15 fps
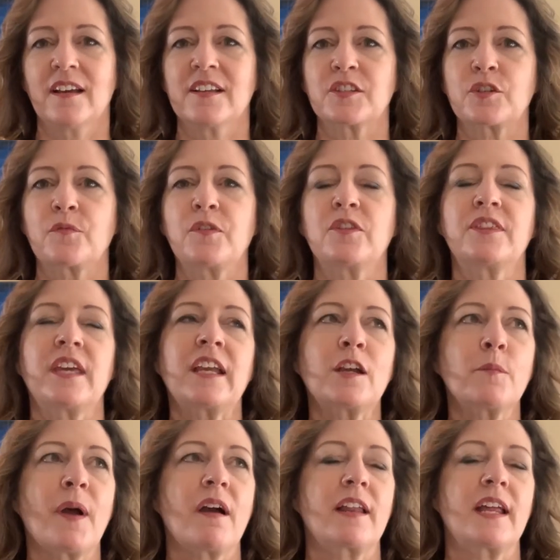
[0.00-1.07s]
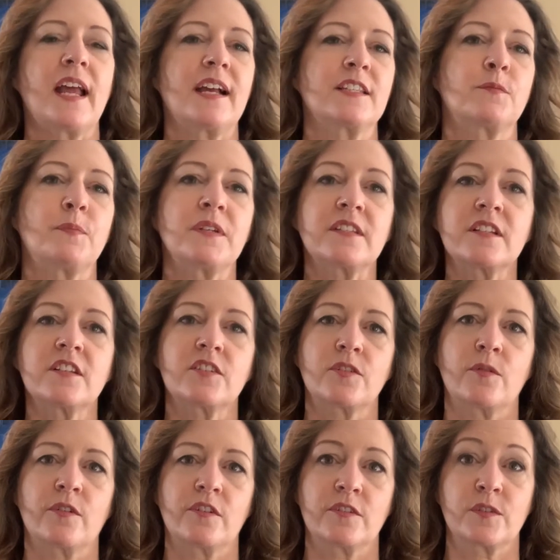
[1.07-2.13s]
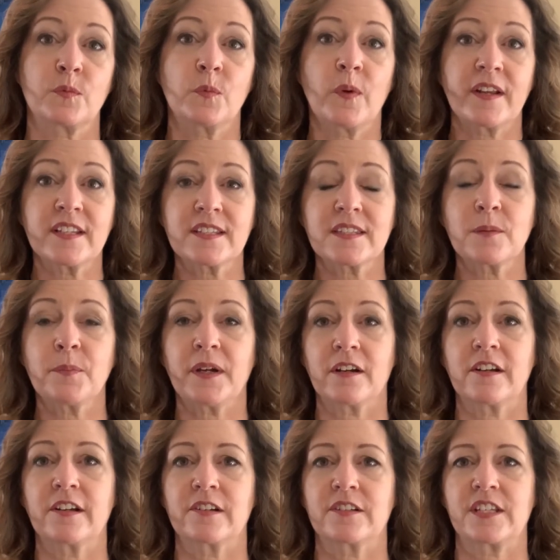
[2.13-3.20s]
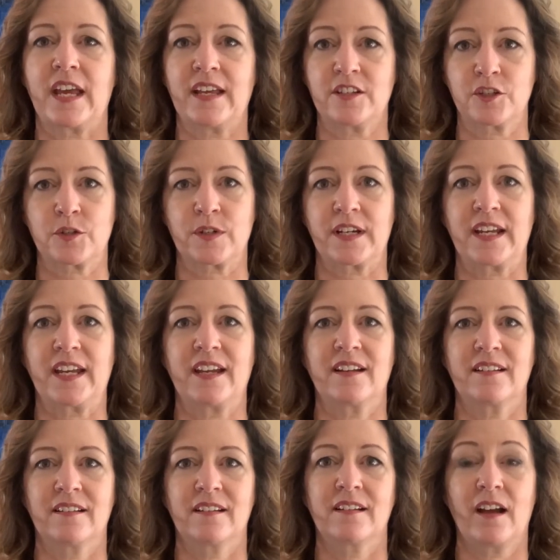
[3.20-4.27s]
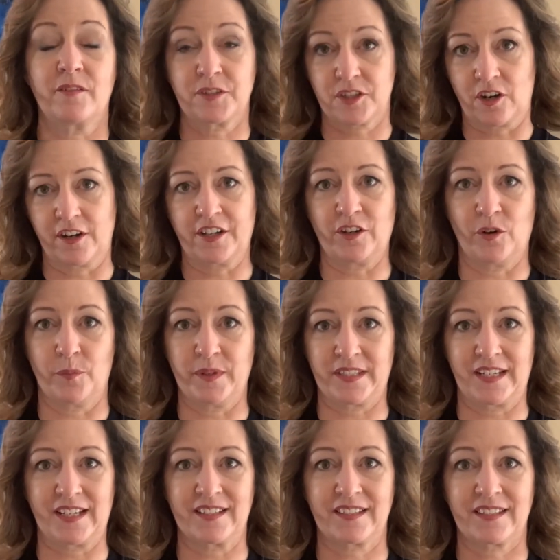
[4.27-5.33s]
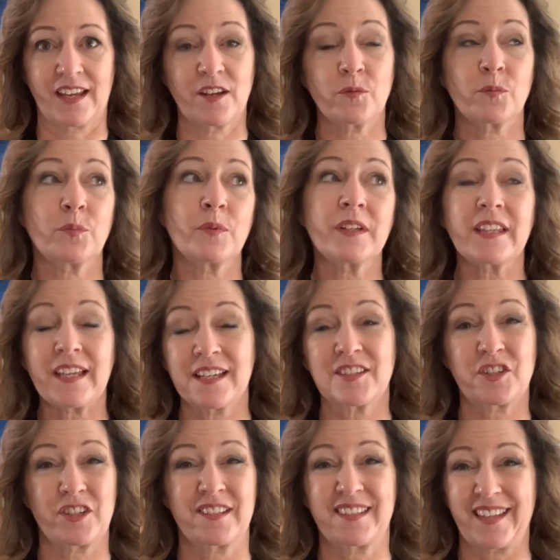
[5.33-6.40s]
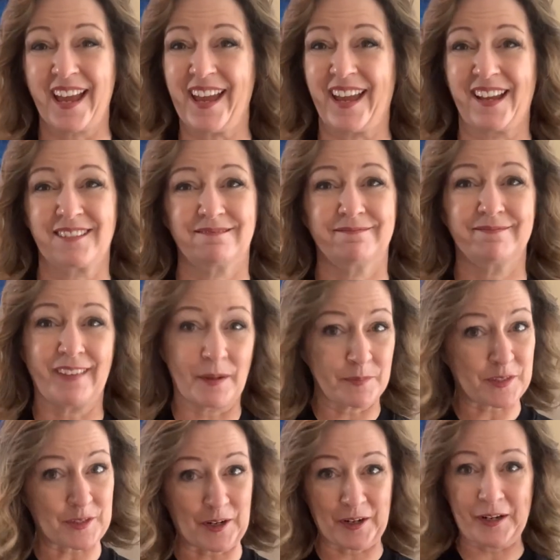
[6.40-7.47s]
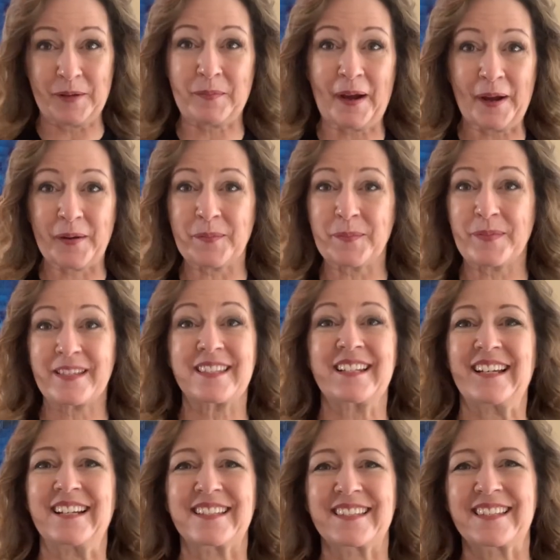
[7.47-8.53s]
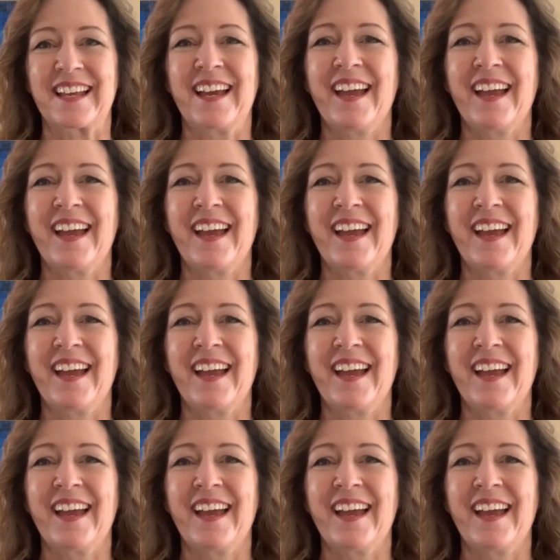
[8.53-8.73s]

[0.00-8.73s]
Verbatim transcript: So if you think about it as business owners, what is the barrier to entry of starting your own business? It really is just saying, I'm starting my own business.